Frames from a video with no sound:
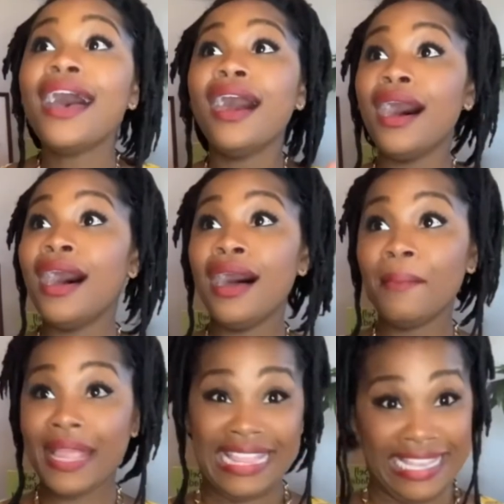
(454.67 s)

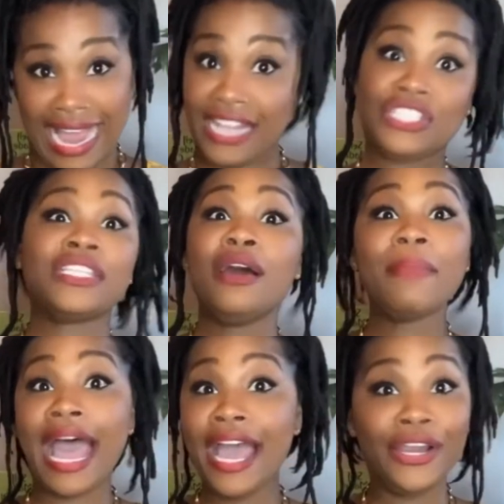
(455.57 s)
And then I just come
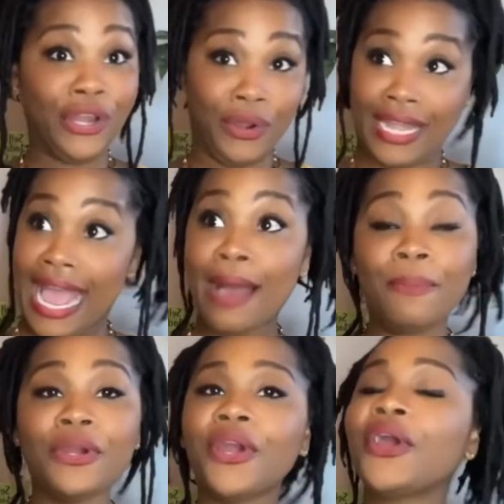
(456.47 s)
behind her and I
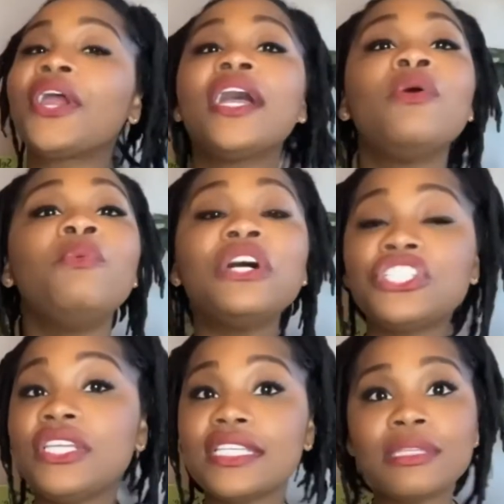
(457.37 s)
put her, once
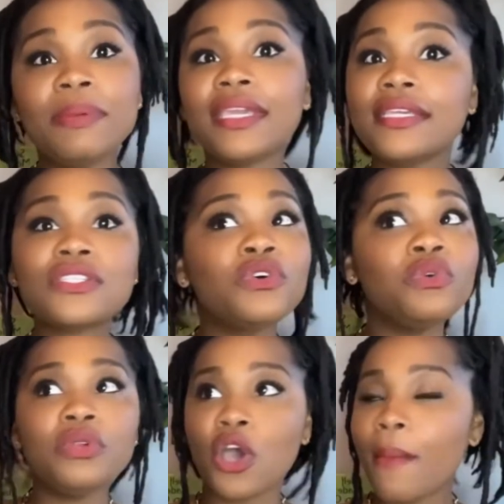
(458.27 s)
she gets to big kid
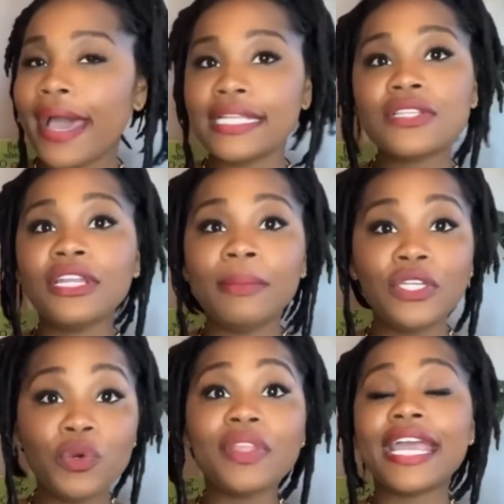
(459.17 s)
school, nobody's going to be
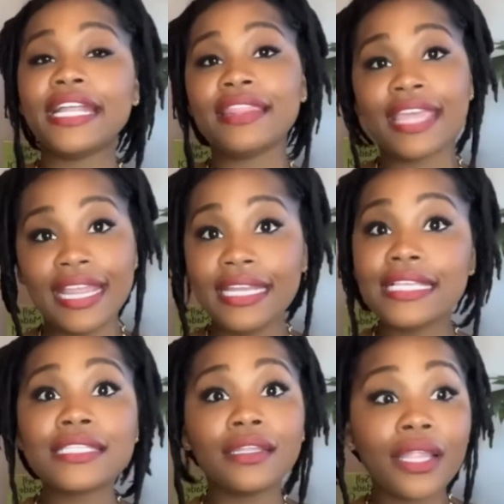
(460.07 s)
doing that. They
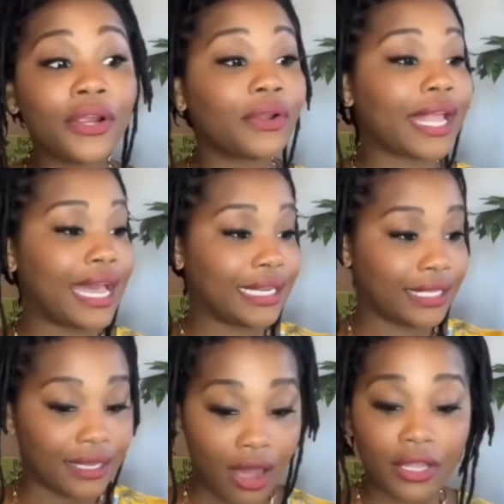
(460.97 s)
need to learn how to
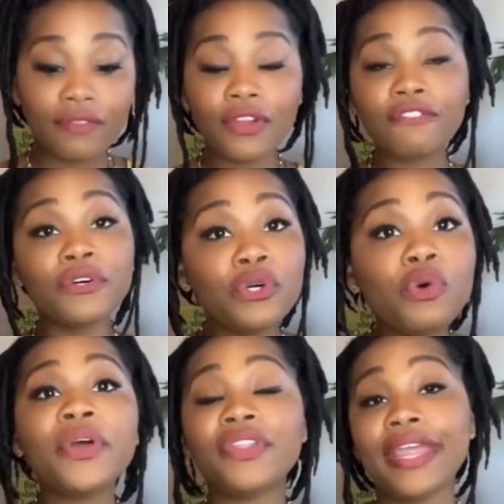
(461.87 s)
get all of their food,
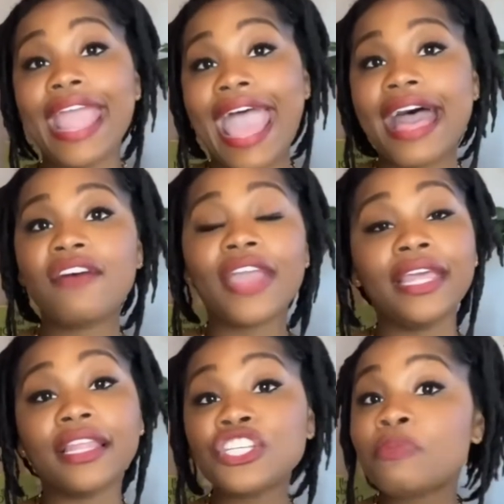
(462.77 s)
whether they have a
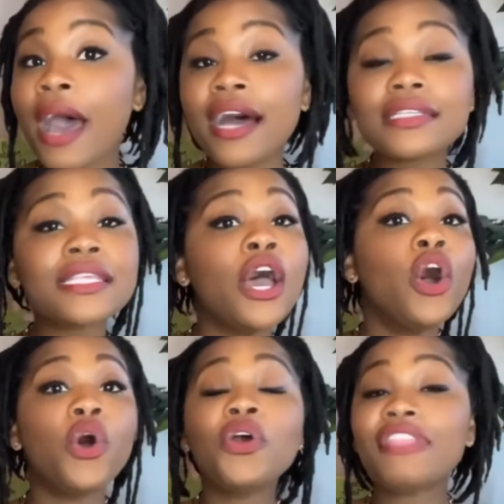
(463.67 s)
lunchbox
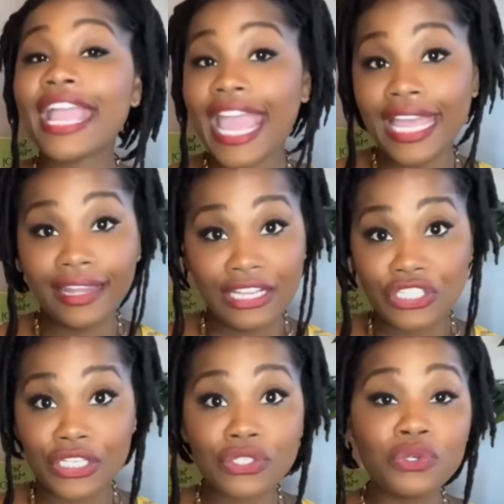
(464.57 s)
or they ate lunch
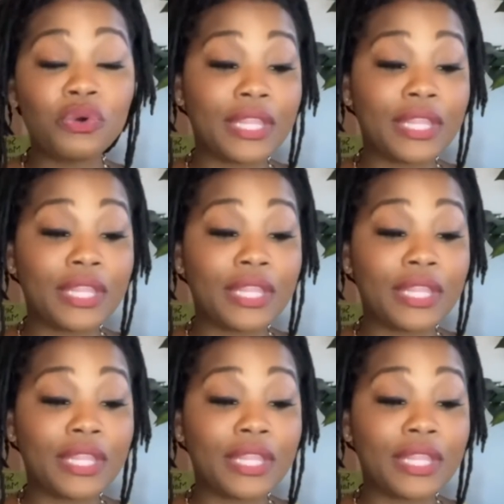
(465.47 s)
at school.